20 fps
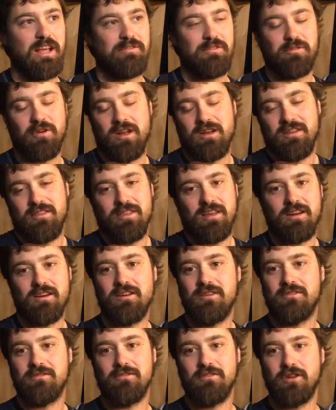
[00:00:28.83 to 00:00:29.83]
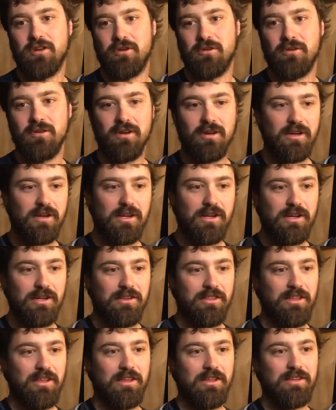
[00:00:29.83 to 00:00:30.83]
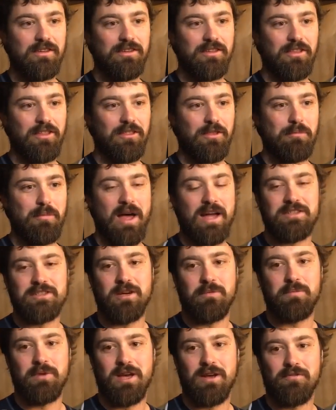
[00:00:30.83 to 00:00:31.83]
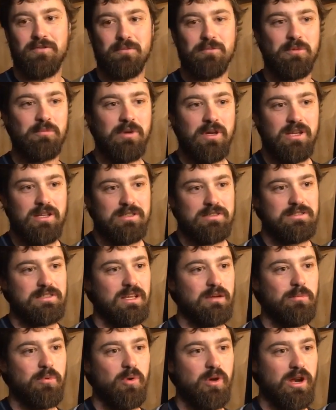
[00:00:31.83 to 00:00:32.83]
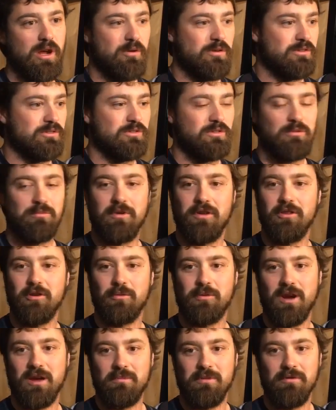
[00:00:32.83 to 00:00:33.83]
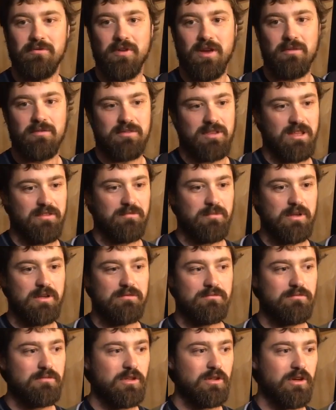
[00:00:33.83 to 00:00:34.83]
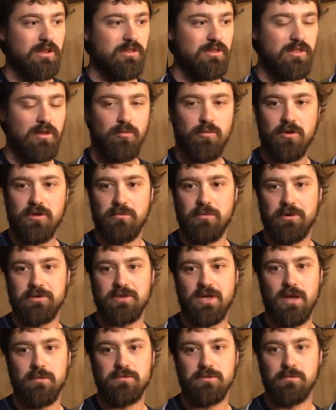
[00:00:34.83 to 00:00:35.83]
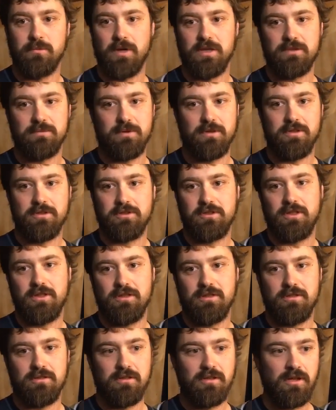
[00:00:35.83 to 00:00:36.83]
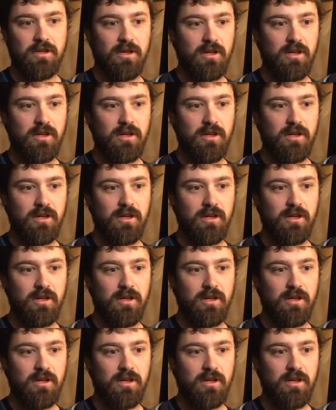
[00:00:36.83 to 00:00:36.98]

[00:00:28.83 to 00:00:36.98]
I haven't read anything on you know the the matchup yet from the media standpoint. I would assume that they'll probably be favored. They've been, you know, I think they've won the most games in baseball this year, and